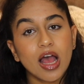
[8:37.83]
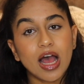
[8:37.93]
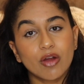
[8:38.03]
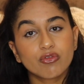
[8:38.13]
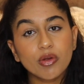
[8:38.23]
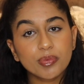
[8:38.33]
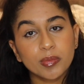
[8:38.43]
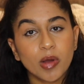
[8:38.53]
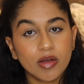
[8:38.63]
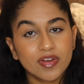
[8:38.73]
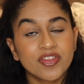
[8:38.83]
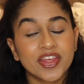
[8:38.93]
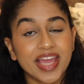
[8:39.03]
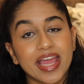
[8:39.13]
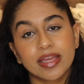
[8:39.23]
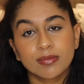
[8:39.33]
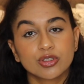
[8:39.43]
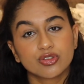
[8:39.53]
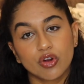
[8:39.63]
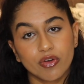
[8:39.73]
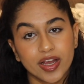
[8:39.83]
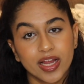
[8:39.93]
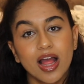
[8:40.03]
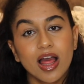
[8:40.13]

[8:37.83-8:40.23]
I'll rub them off and then get him to draw it.